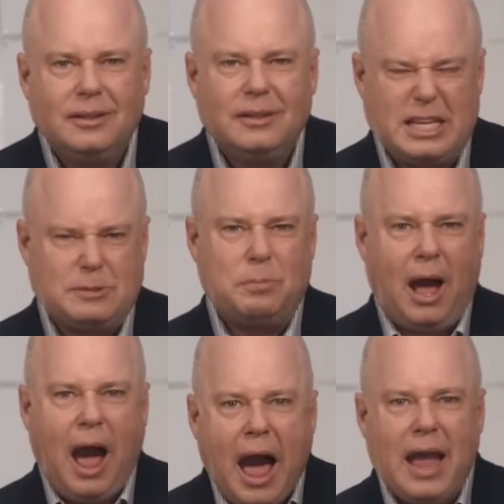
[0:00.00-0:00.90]
that's
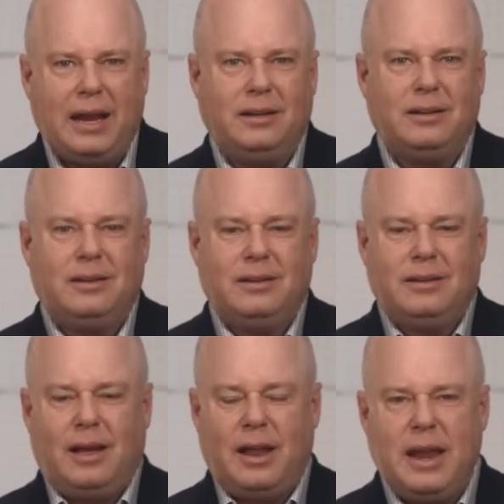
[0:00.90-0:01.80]
behind
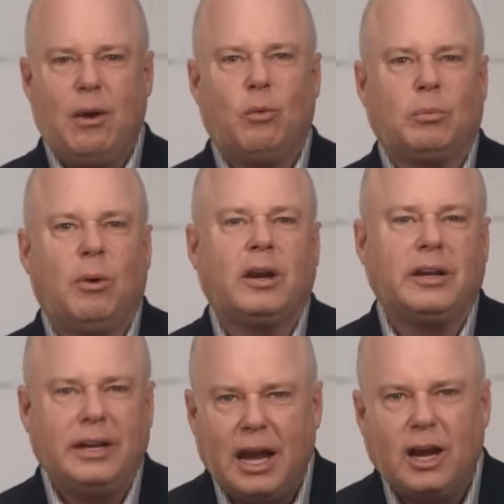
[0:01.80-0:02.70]
a network
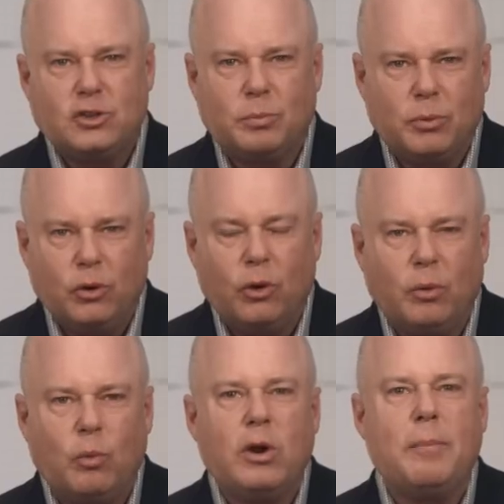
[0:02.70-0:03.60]
marketing entrepreneur.
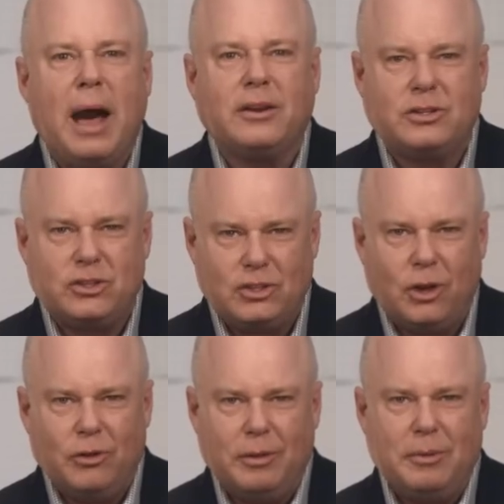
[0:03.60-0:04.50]
And we're about to
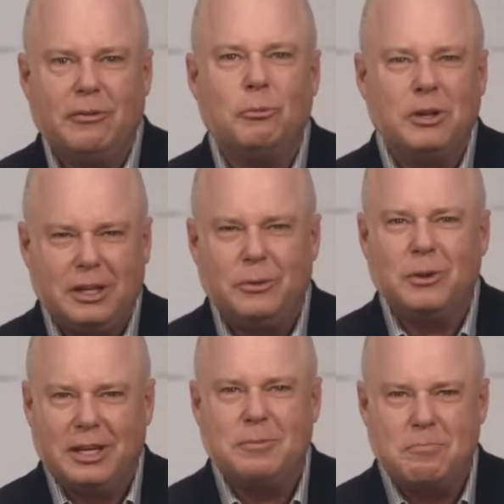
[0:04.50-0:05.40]
show them in a really,
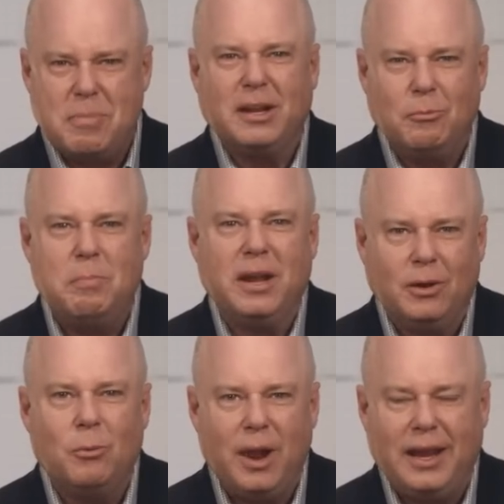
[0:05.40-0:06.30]
really big,
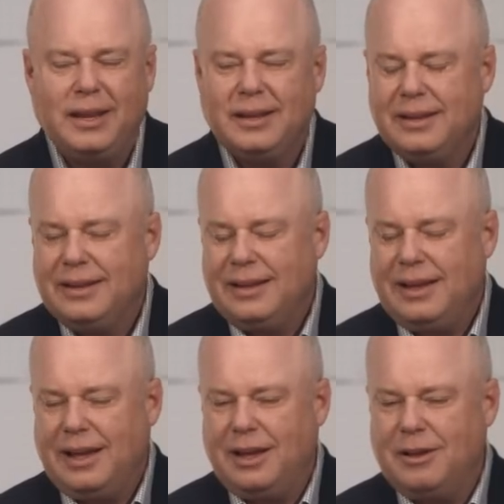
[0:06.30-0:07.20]
big way.
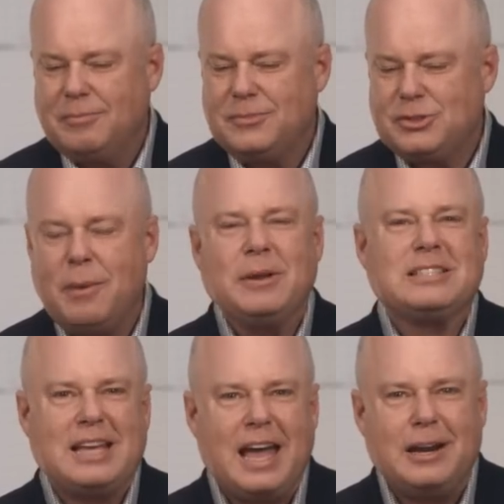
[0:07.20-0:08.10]
Um, so I'm
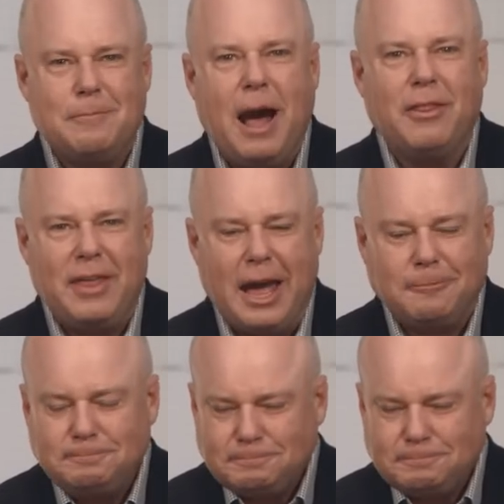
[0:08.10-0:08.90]
excited about that.